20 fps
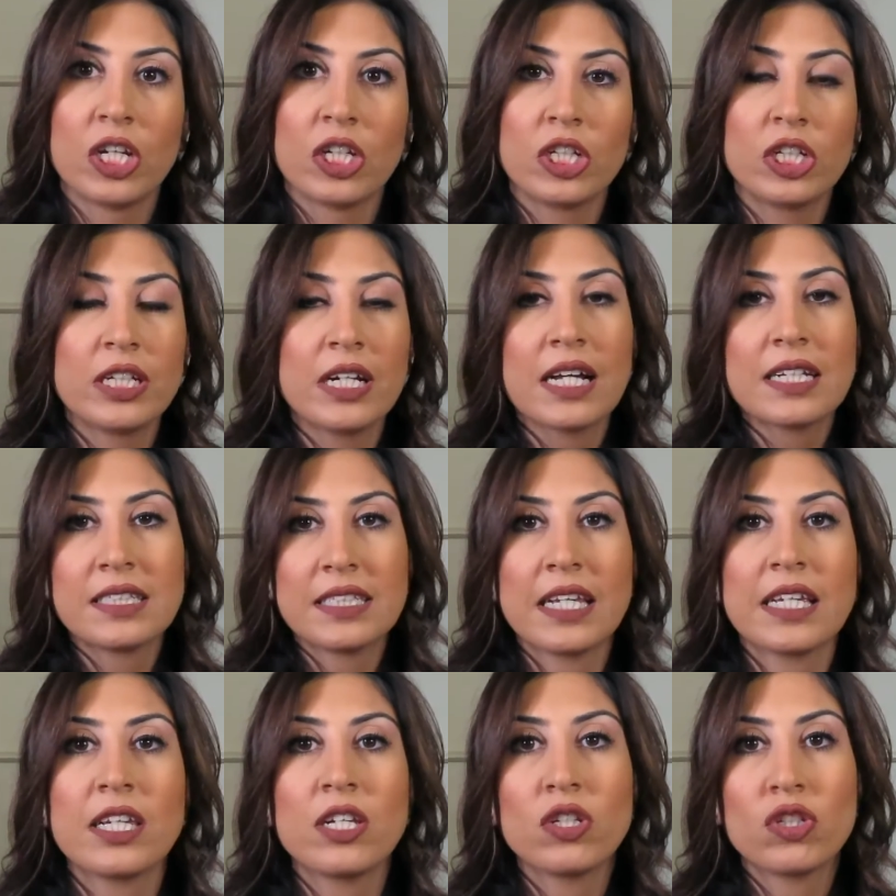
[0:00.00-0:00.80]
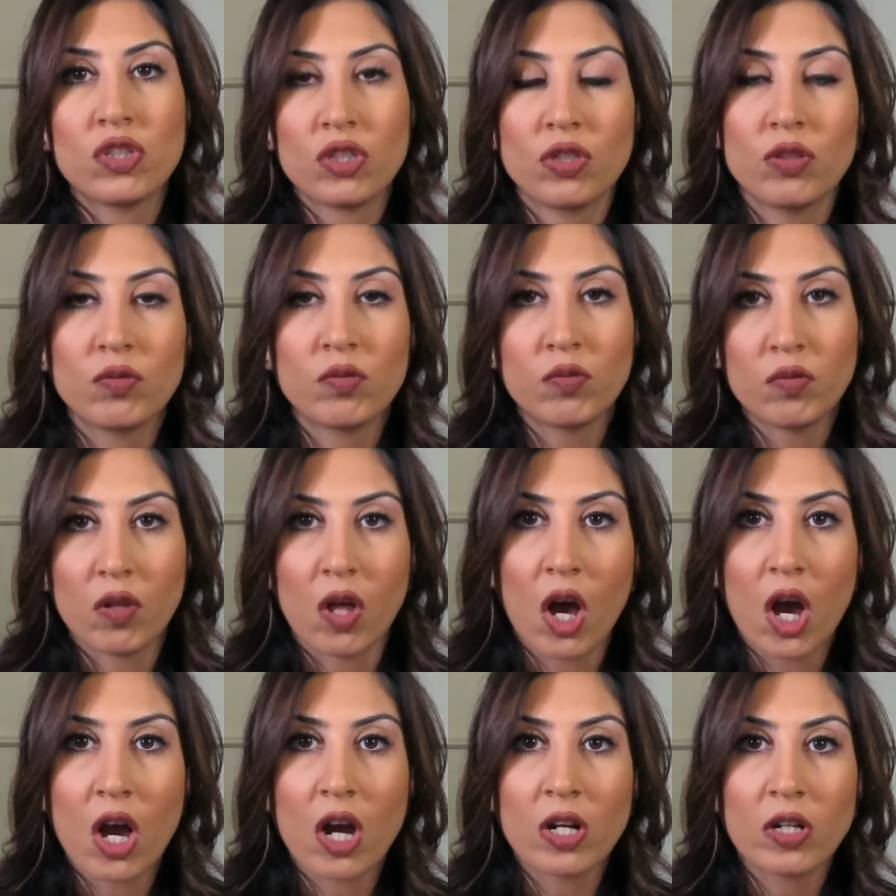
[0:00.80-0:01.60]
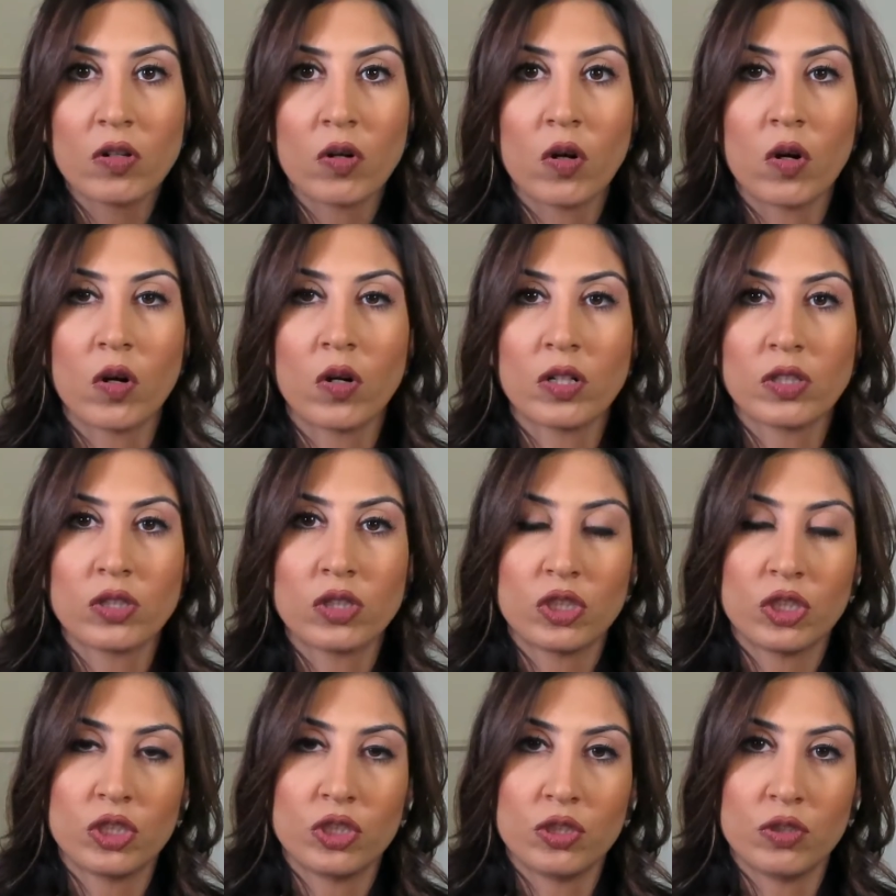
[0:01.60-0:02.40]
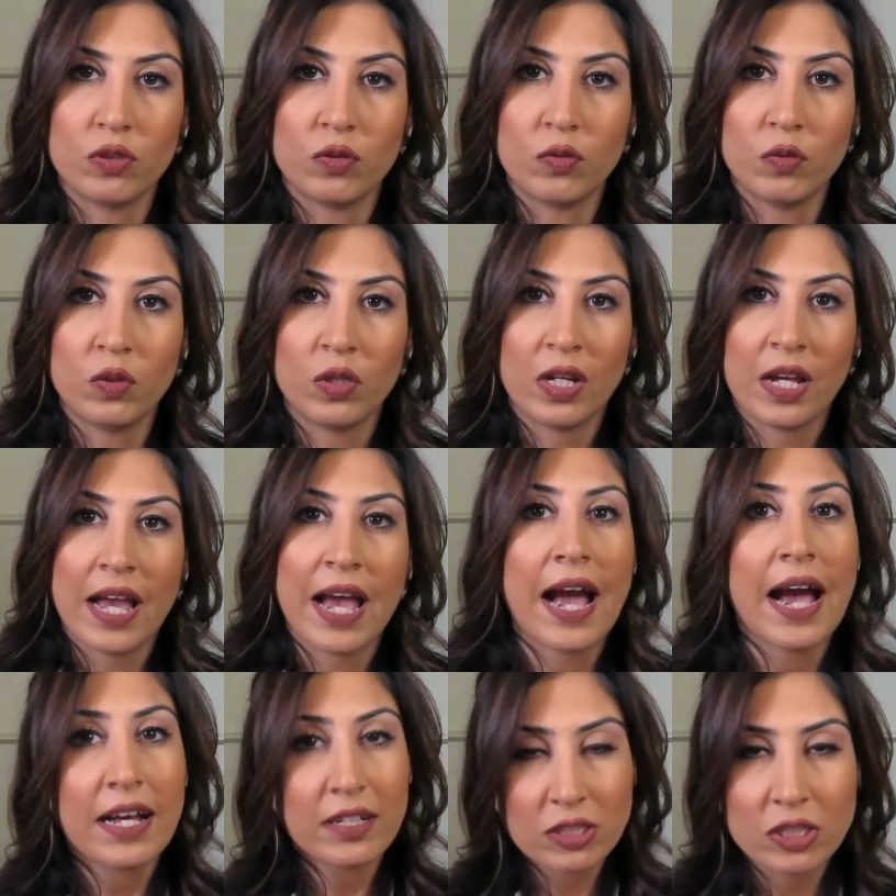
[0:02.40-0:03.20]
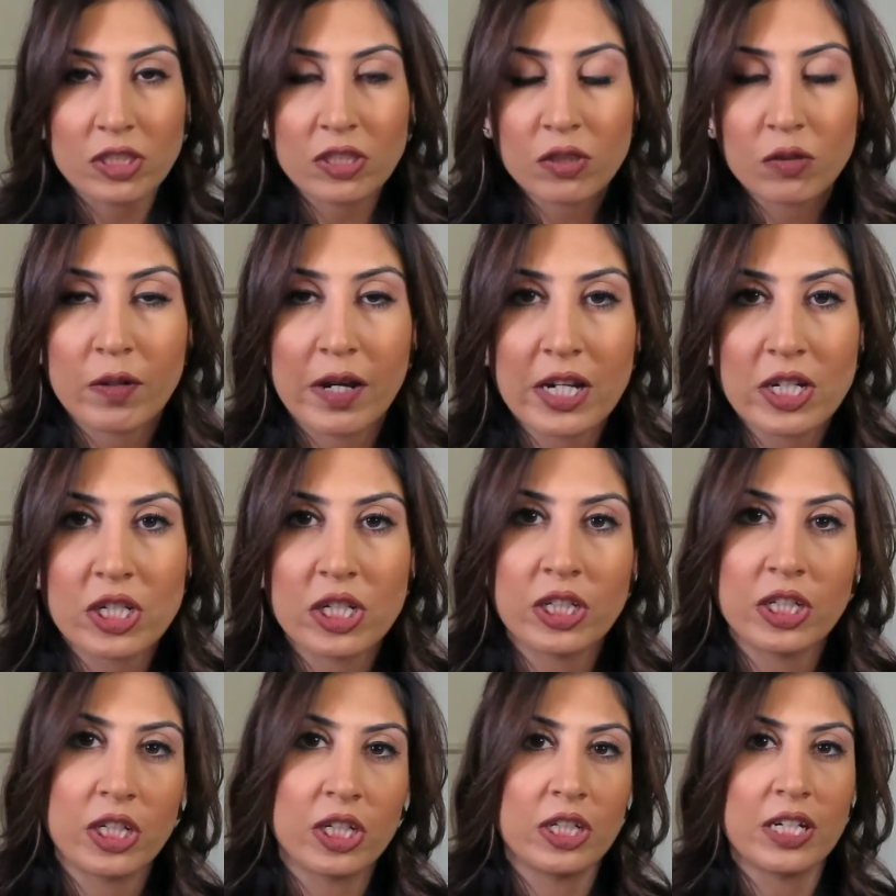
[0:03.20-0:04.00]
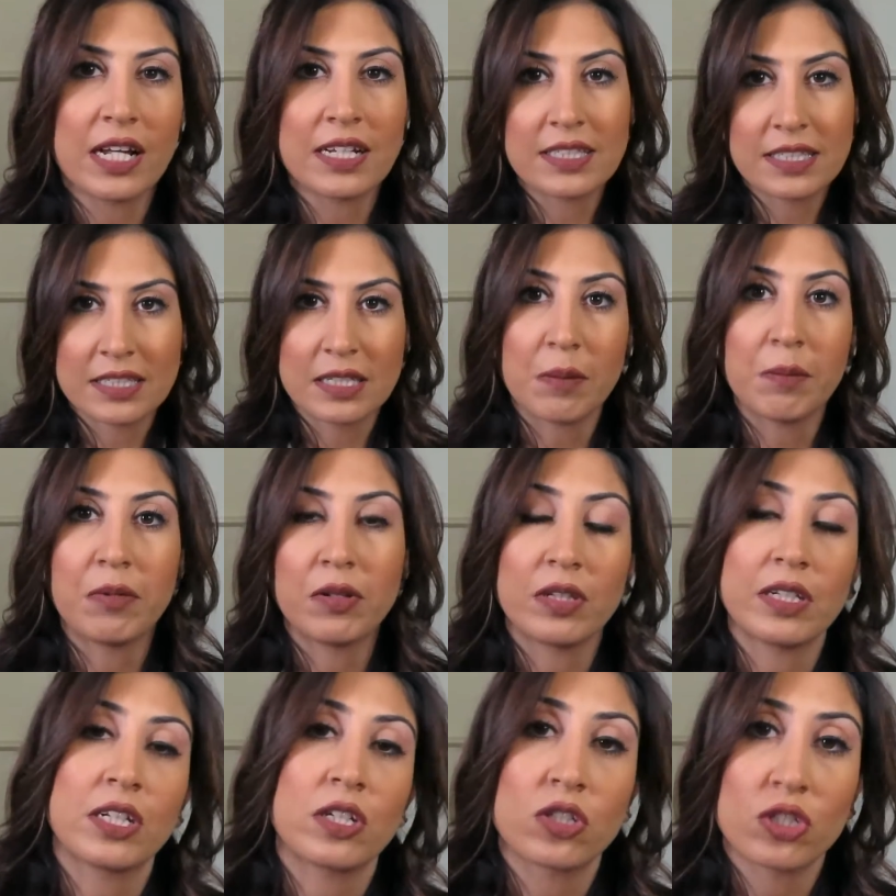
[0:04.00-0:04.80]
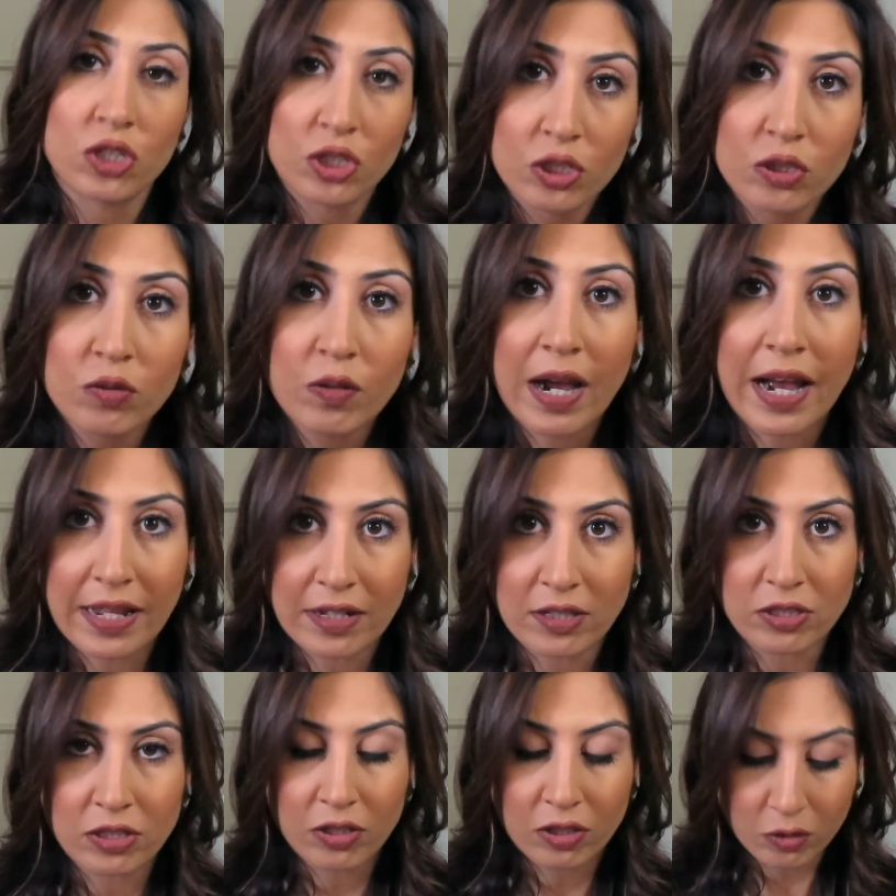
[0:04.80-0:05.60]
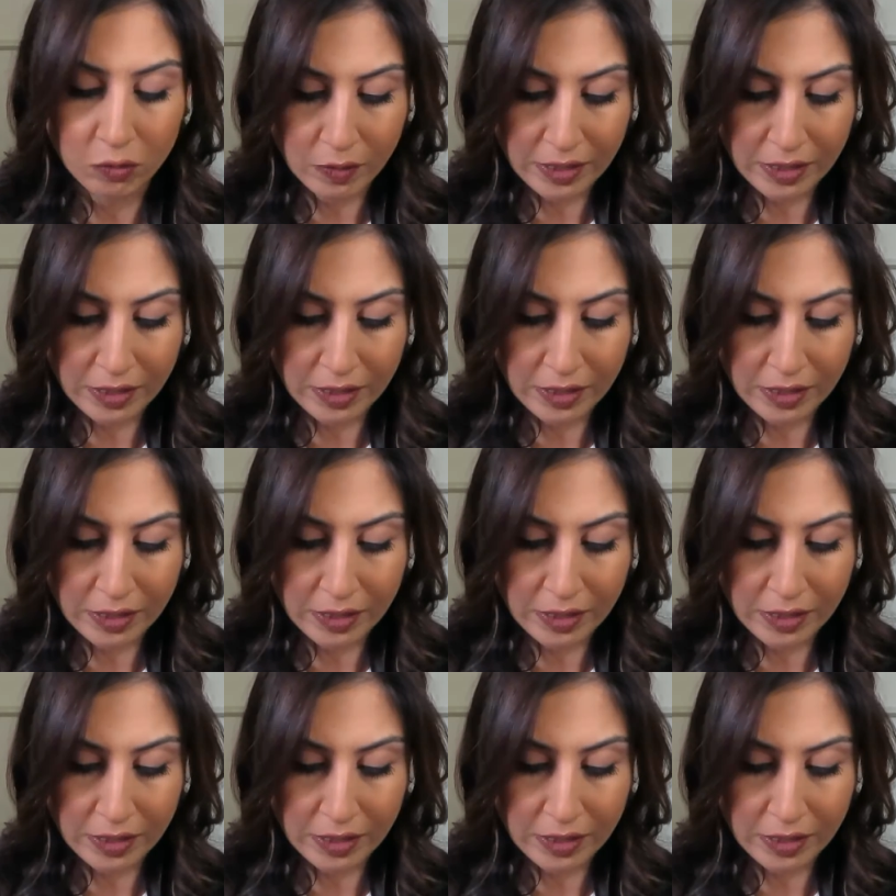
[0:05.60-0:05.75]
you're not taking too long or to answer the question, you're not stumbling to answer the